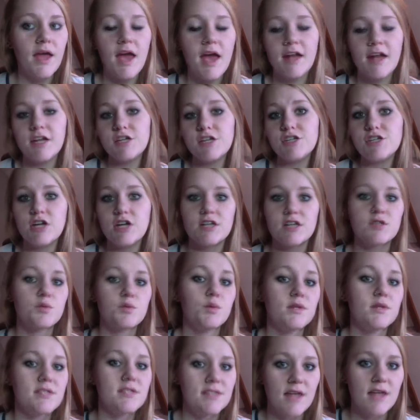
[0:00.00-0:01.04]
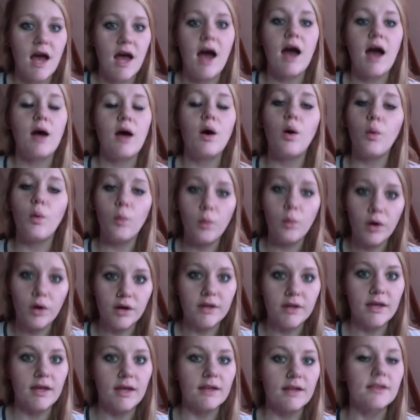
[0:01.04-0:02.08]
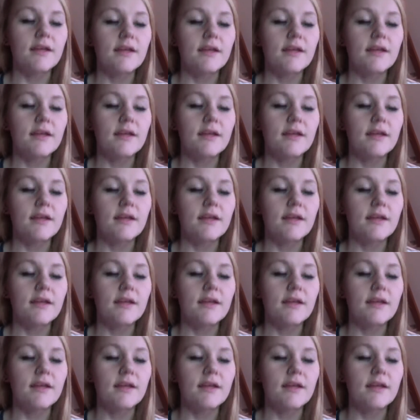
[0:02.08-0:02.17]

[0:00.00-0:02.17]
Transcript: and it just was not working.